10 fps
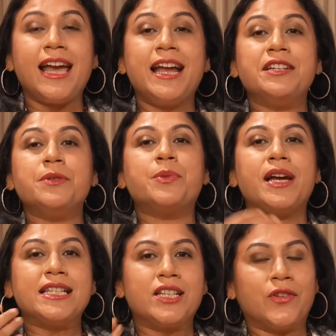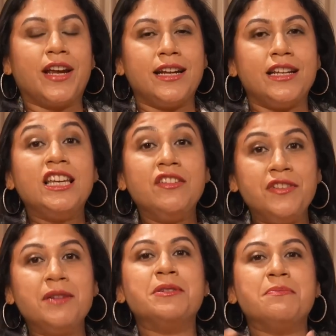enterprise grade,
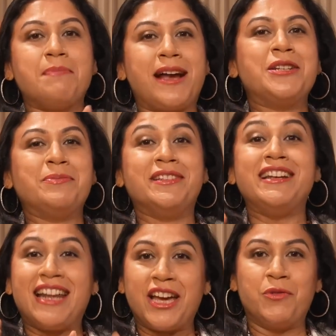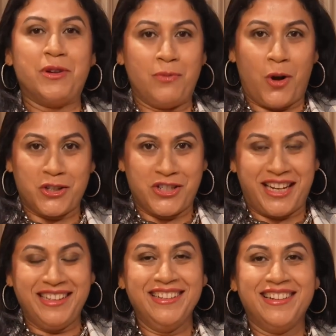EVM compatible layer 1 blockchain